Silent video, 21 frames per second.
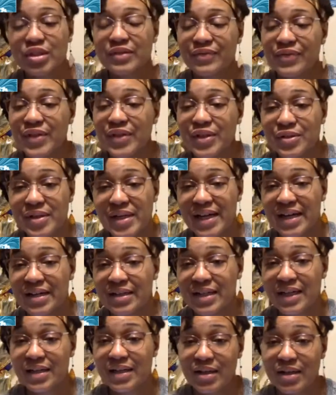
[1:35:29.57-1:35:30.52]
figure it
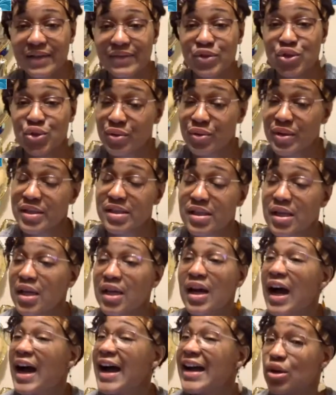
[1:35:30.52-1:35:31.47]
out. I don't have a choice.
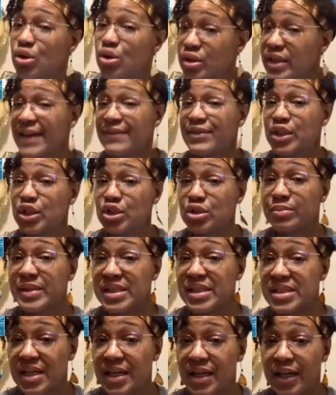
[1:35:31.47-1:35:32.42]
I only have a little
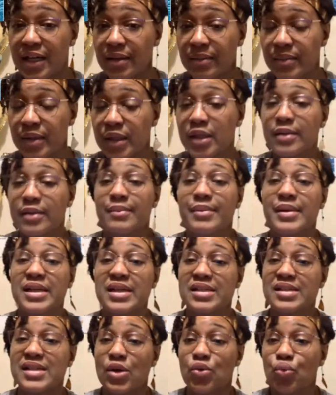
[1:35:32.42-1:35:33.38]
bit of time
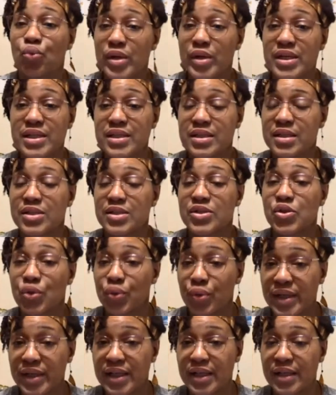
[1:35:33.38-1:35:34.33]
because I rented this
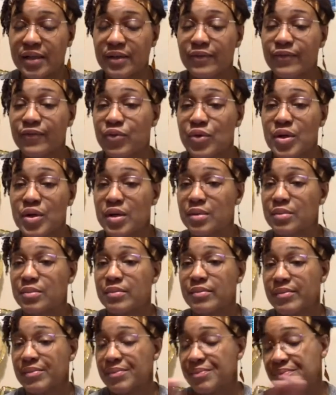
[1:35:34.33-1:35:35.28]
Cricut
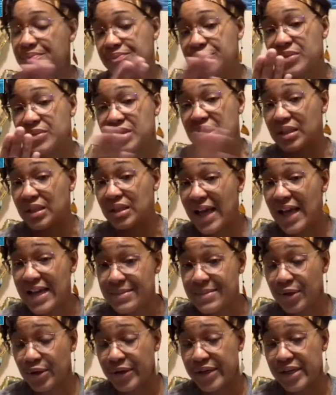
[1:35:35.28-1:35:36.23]
from the
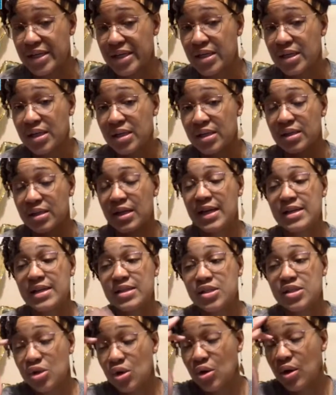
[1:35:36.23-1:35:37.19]
library, and
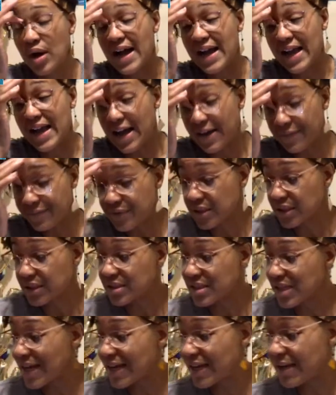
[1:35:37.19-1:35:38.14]
so I have to
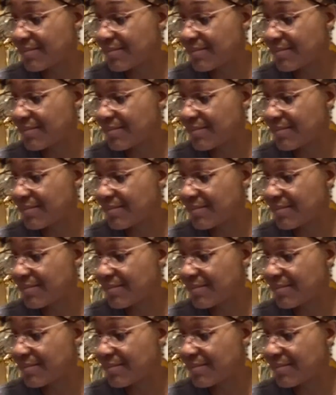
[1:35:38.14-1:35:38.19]
take